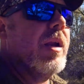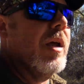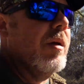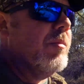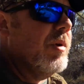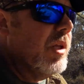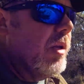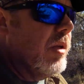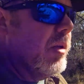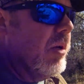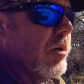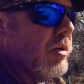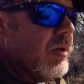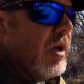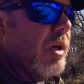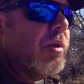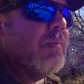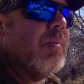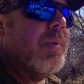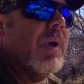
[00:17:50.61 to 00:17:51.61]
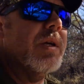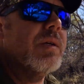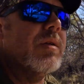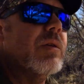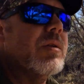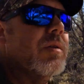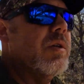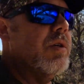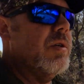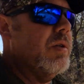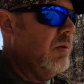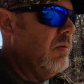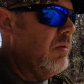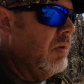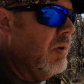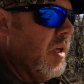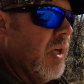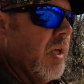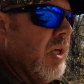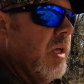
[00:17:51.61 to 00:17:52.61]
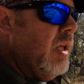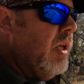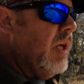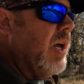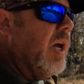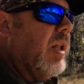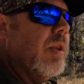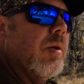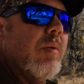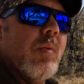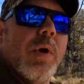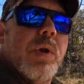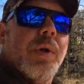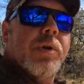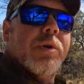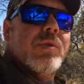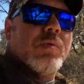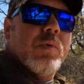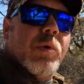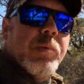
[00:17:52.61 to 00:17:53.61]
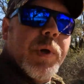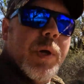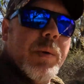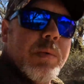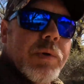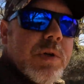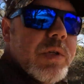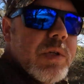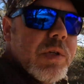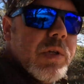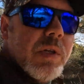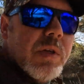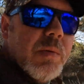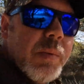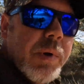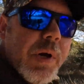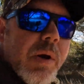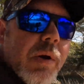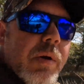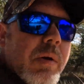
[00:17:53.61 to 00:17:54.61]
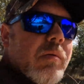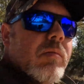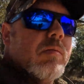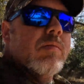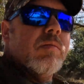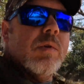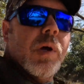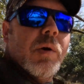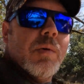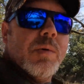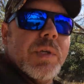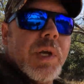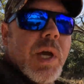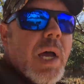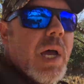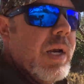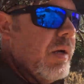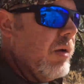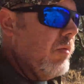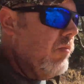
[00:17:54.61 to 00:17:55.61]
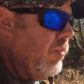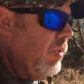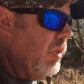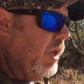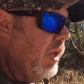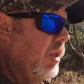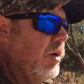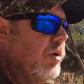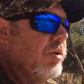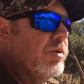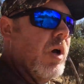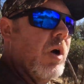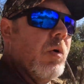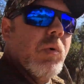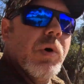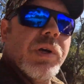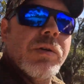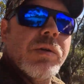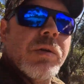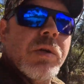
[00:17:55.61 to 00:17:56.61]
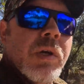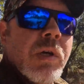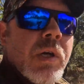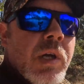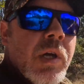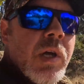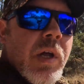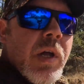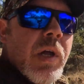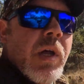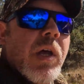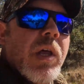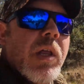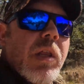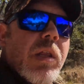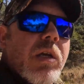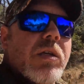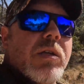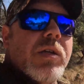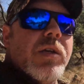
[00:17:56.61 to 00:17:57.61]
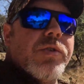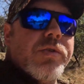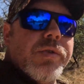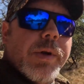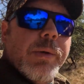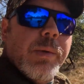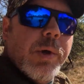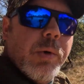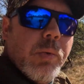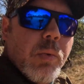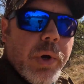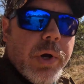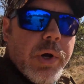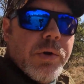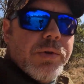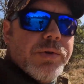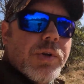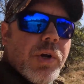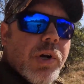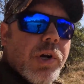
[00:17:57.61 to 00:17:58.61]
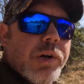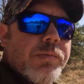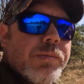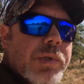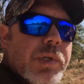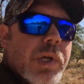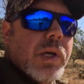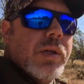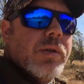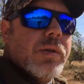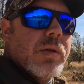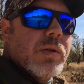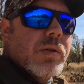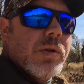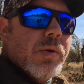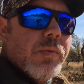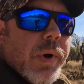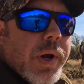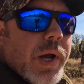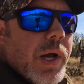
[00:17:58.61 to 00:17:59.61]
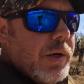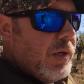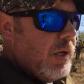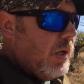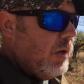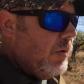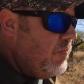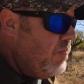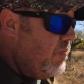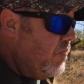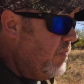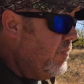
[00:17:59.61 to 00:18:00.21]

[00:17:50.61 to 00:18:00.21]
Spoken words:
I mean, there's other places just out in the wilderness where people just disappear, no sign, and there's always these extremely weird circumstances surrounding